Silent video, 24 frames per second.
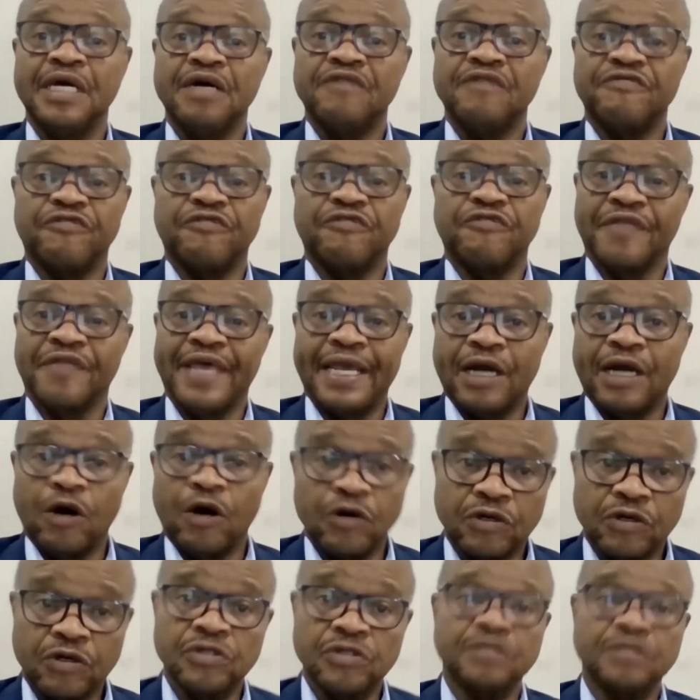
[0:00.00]
for that
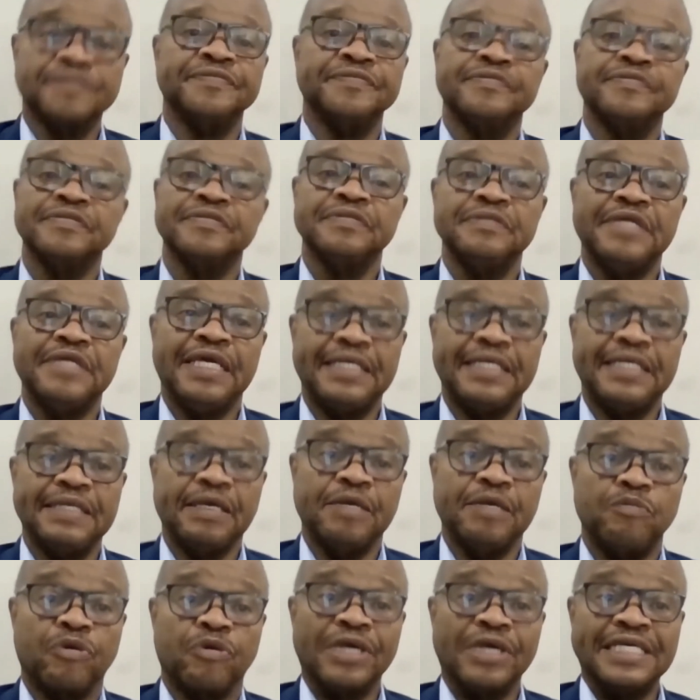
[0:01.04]
uncle.
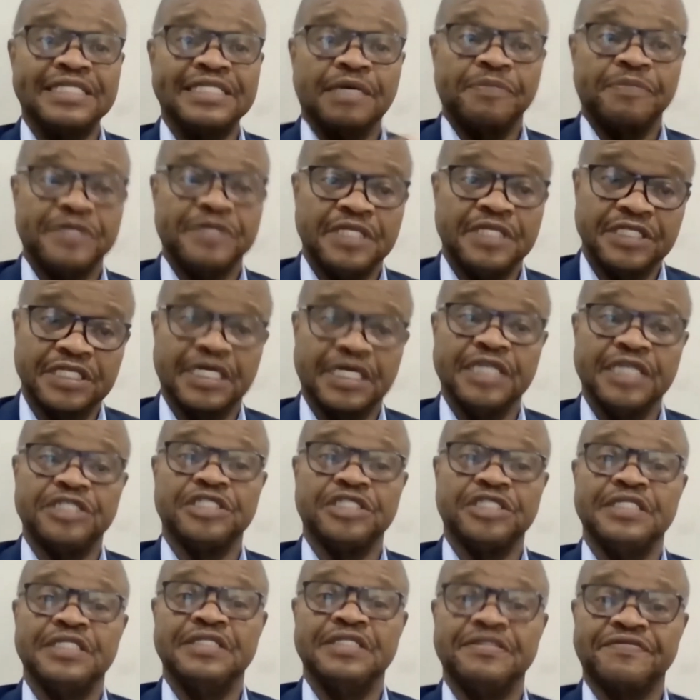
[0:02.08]
It brings up a
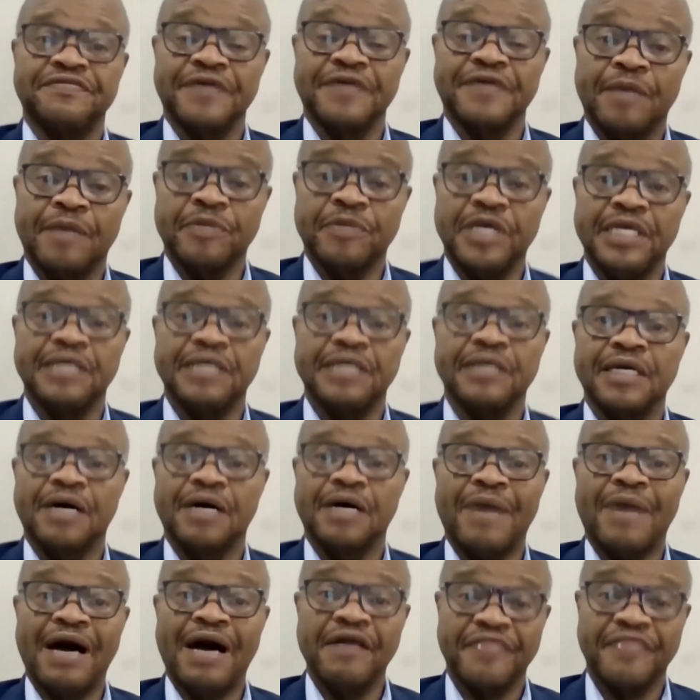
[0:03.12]
discussion in the family
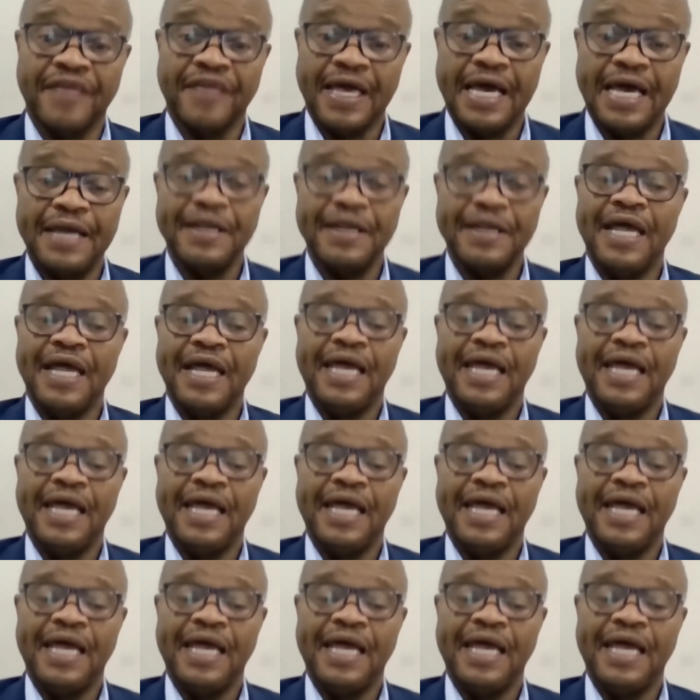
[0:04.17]
about that.